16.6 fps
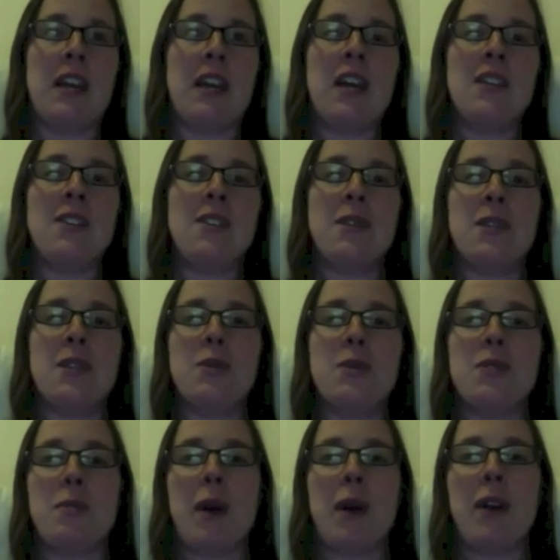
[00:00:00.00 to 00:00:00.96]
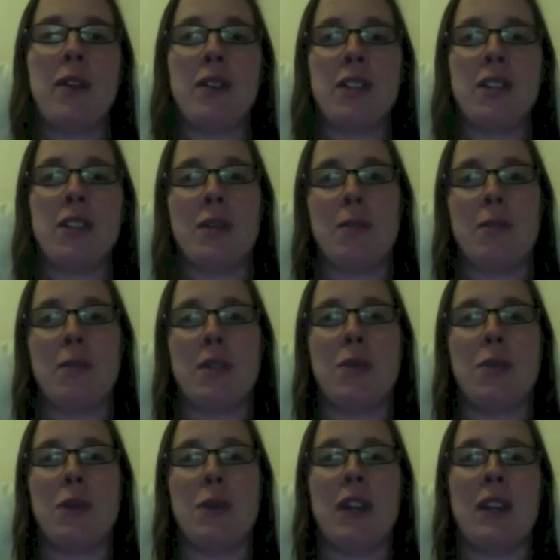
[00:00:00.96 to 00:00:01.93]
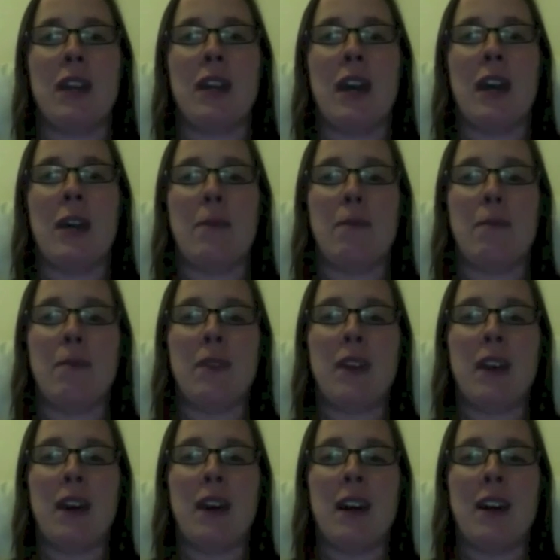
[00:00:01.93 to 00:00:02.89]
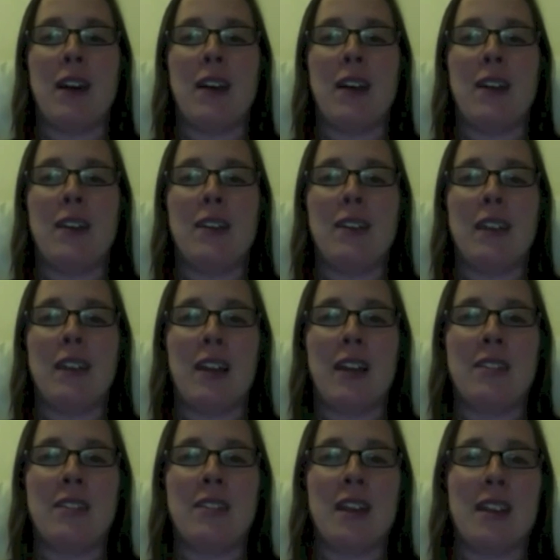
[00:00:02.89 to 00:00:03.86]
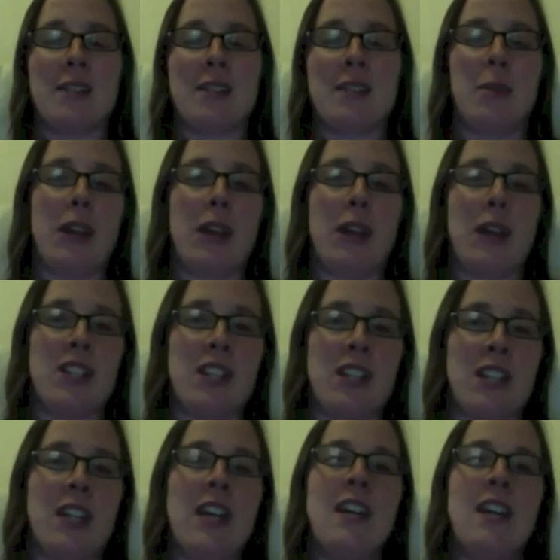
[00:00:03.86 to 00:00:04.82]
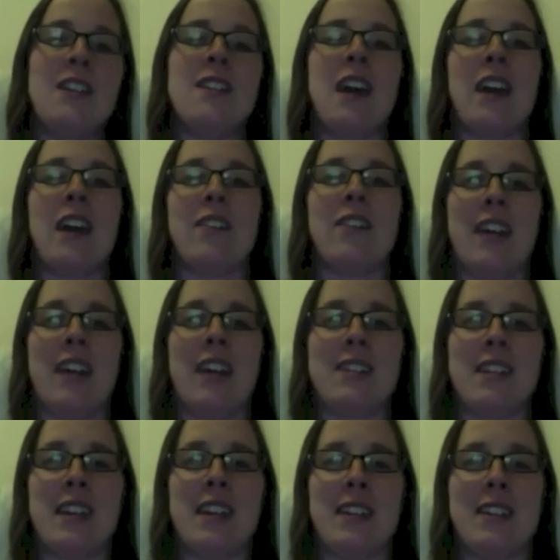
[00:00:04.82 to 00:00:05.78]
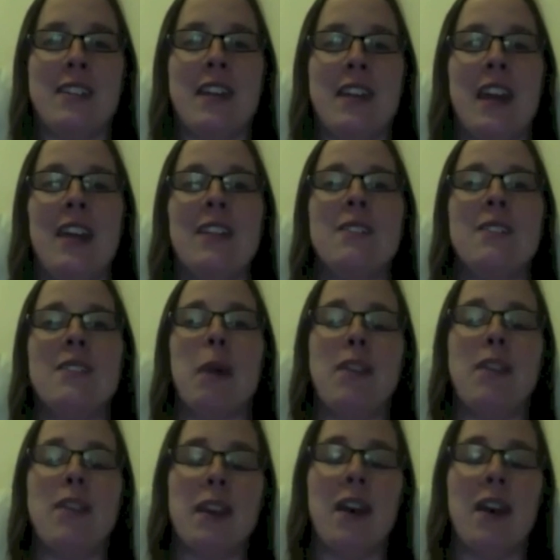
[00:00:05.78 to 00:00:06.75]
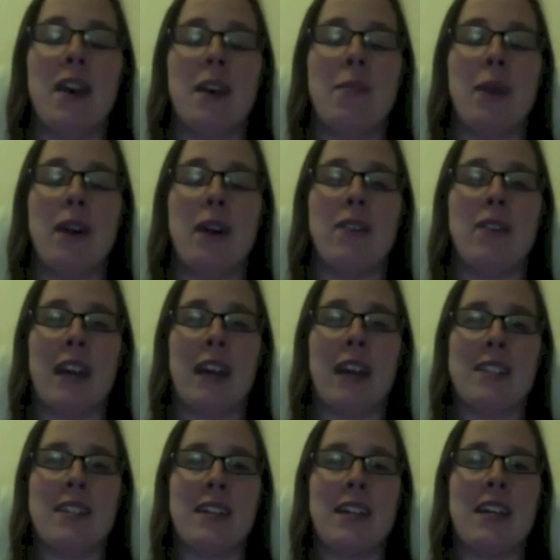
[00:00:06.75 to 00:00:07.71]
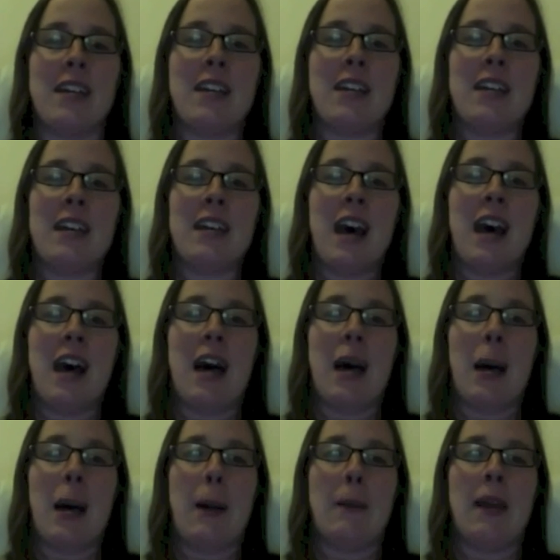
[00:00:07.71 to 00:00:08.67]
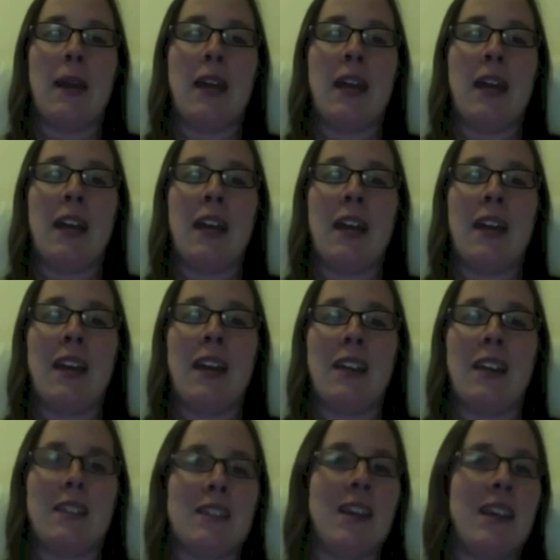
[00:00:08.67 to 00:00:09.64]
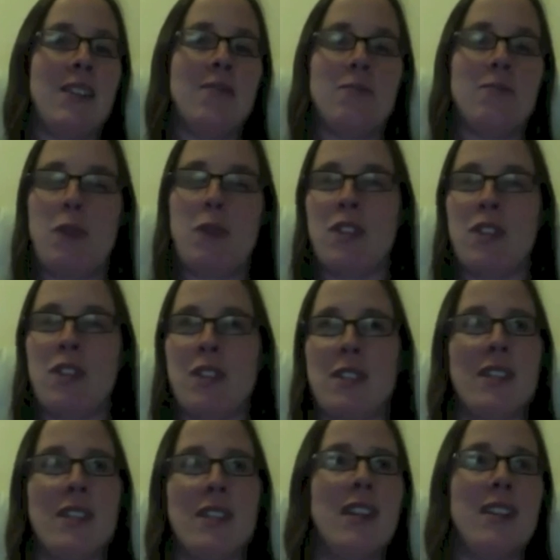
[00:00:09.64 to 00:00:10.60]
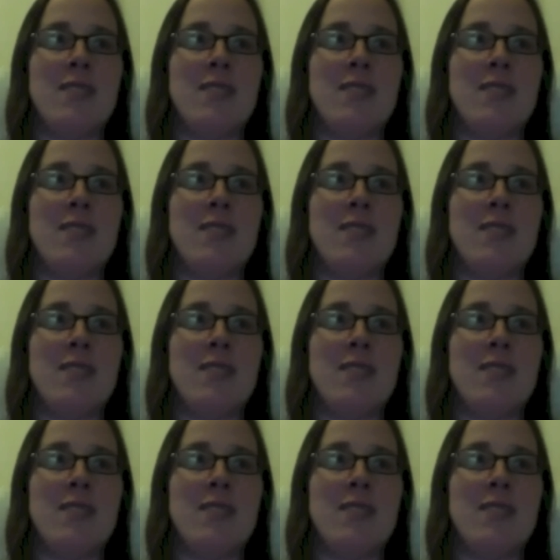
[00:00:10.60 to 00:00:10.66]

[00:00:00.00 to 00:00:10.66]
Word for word: So, this was a partnership between um, uh, the ex exploration side of NASA and the science uh, part of NASA, um, and, and we've just